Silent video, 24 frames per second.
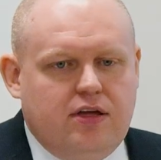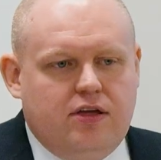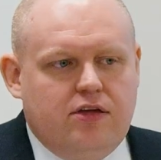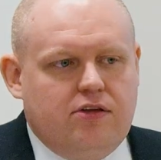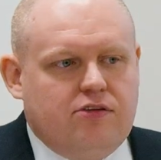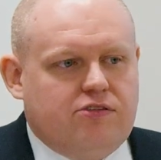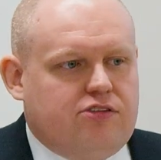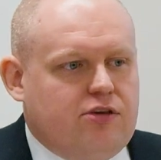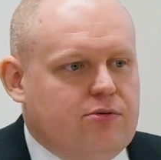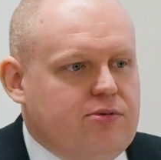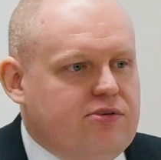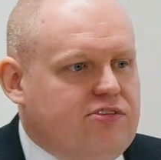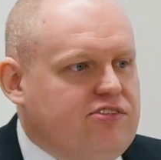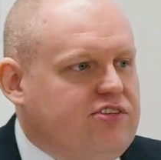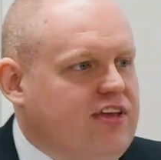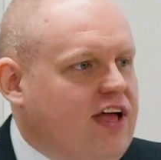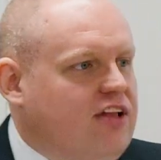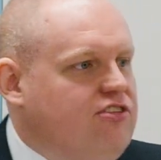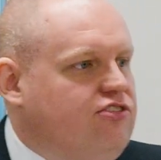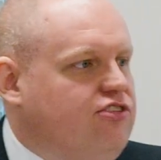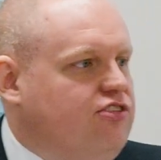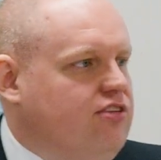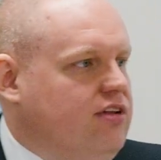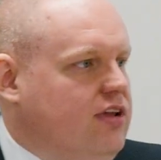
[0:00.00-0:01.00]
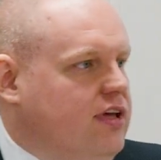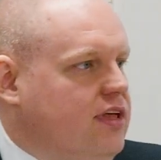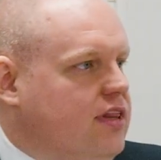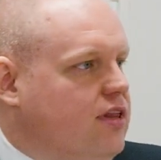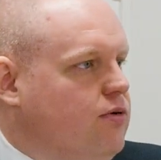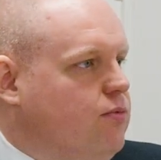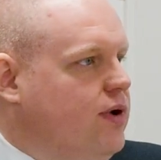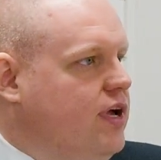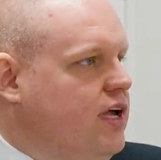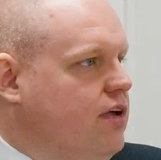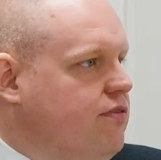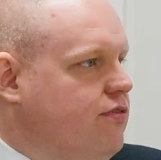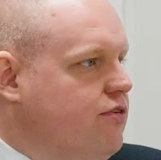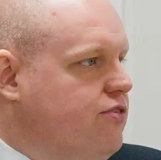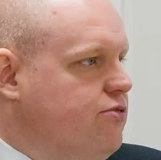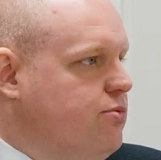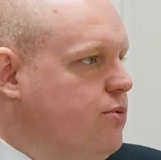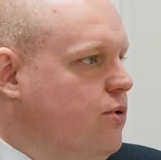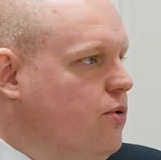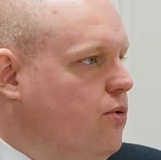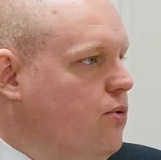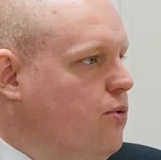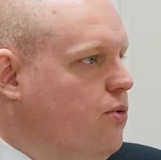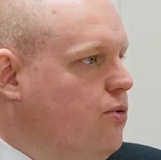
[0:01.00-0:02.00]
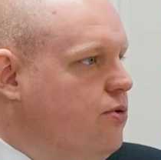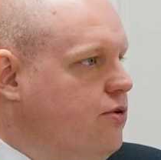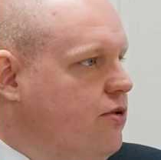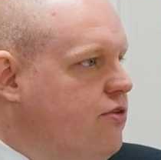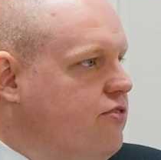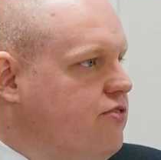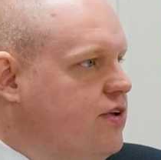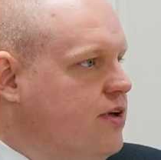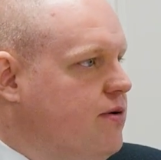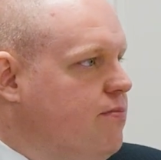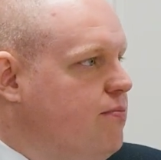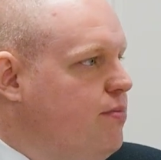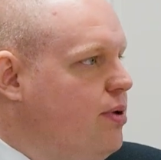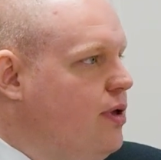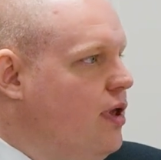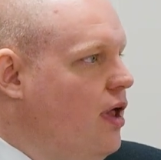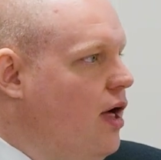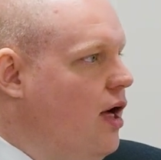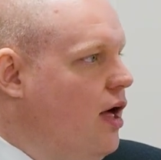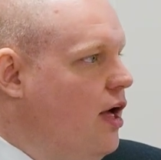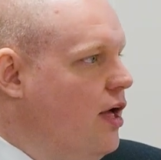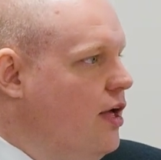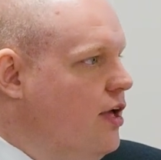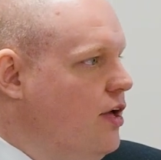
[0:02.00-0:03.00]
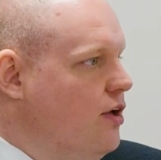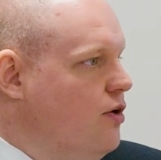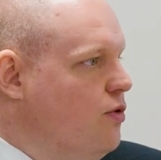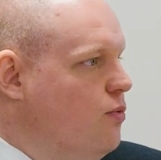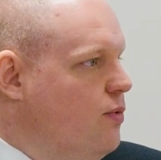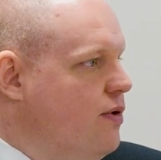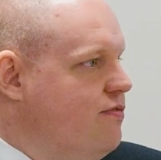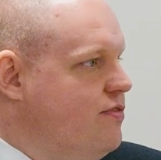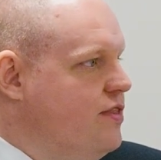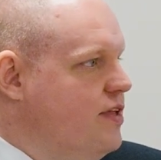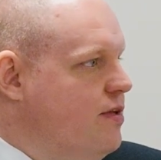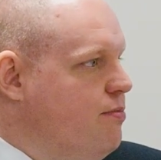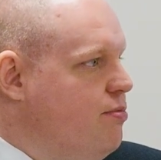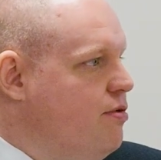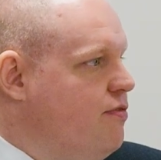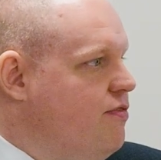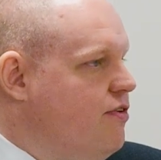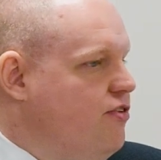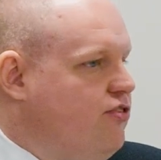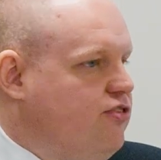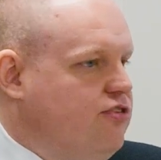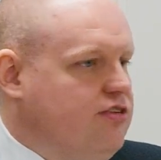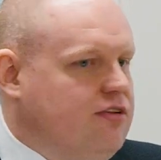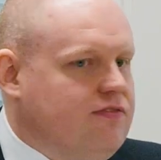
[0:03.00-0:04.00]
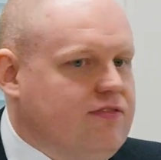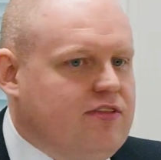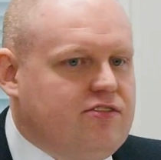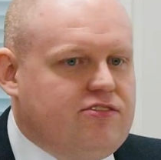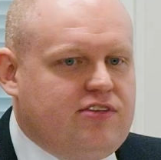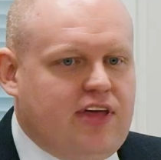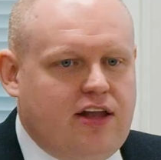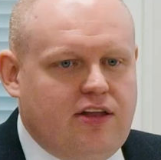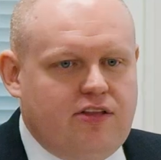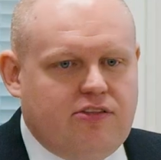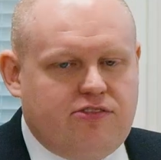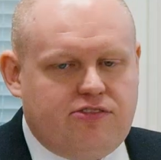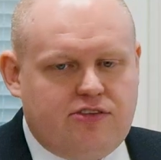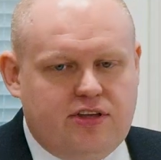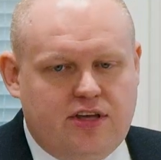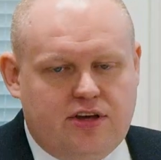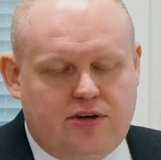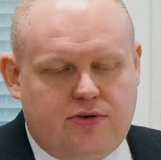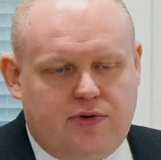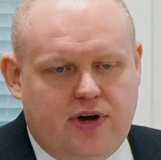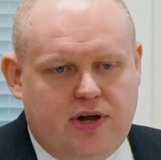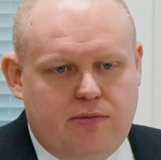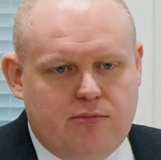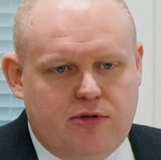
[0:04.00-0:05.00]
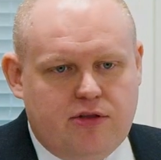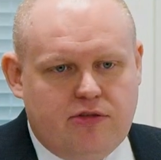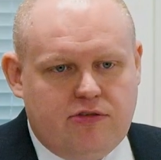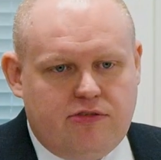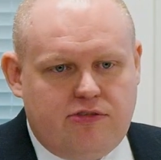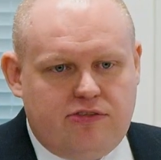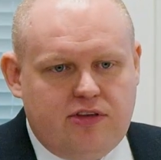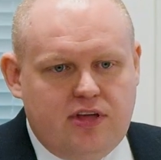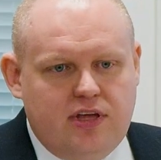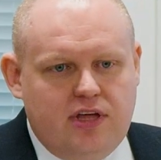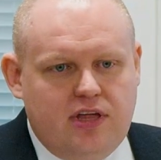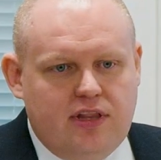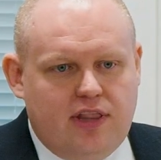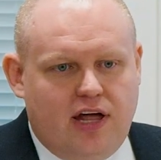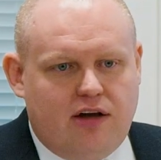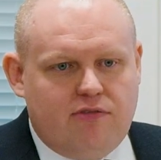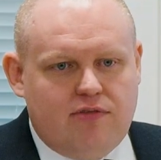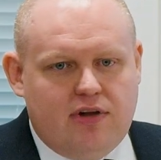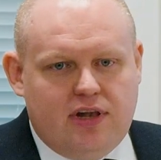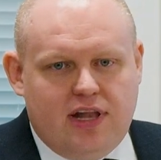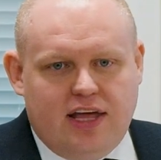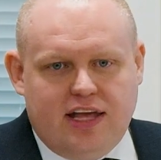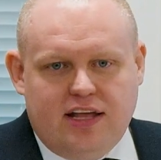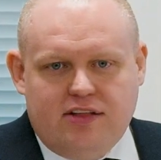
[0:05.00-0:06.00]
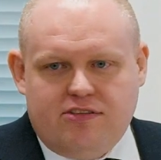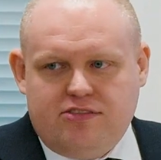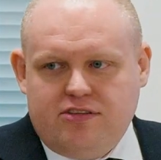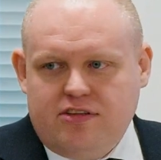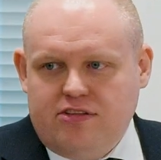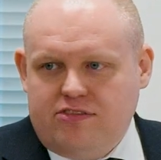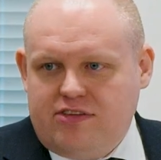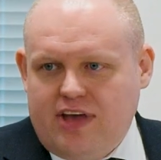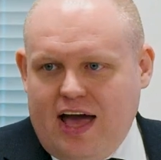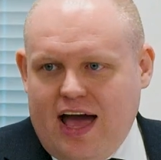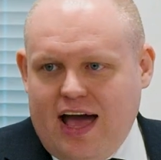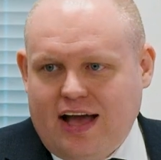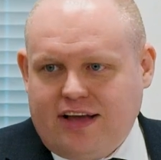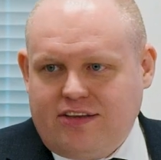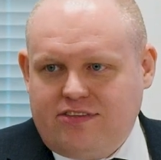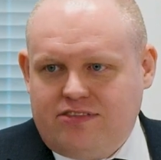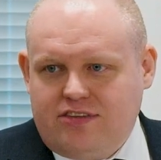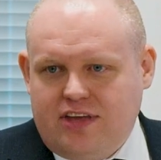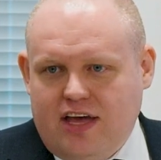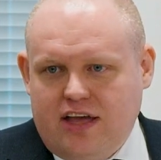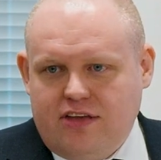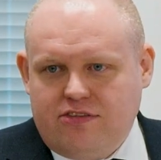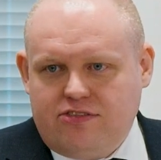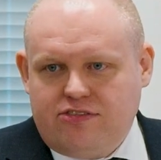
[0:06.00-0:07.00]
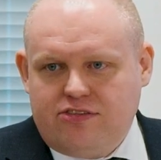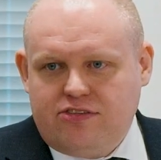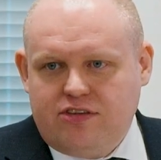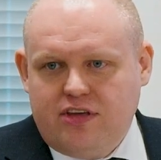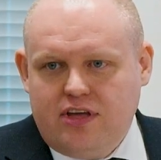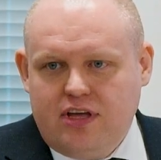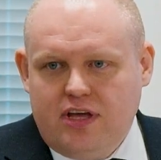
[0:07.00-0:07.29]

So essentially, the Weavers were ordered to comply with the provision of the tenancy agreements that related to access,